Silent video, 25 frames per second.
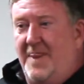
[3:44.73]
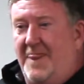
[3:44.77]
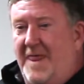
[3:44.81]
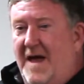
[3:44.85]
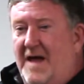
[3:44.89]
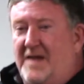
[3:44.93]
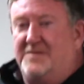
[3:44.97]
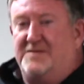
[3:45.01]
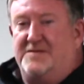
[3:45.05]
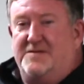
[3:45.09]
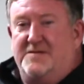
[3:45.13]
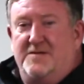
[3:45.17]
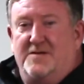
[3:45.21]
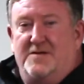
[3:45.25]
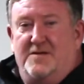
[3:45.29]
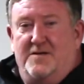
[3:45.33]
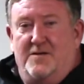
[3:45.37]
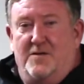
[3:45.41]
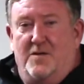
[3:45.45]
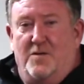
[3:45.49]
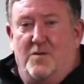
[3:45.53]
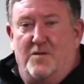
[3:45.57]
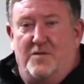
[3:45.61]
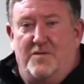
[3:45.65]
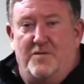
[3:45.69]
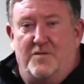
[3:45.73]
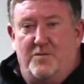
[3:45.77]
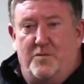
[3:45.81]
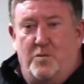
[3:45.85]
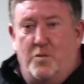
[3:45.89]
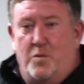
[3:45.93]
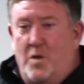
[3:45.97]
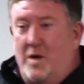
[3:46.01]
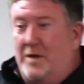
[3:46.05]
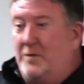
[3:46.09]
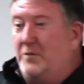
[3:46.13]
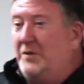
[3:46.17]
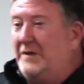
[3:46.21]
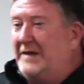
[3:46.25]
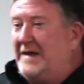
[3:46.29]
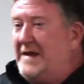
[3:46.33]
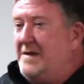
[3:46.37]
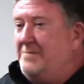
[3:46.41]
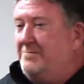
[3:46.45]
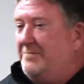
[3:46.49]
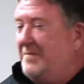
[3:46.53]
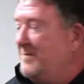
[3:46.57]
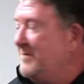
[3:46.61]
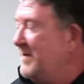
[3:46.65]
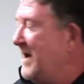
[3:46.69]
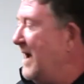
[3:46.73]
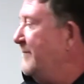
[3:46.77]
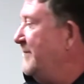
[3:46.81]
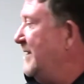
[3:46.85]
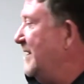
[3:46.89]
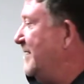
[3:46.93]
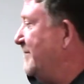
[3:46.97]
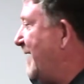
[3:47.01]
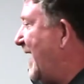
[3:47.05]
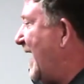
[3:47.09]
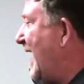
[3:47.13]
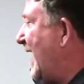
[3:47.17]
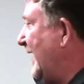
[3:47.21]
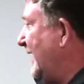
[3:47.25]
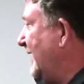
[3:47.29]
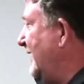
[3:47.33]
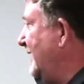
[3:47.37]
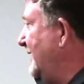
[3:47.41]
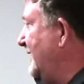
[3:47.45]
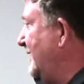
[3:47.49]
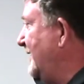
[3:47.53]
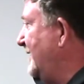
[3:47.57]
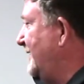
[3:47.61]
That's what will keep them coming back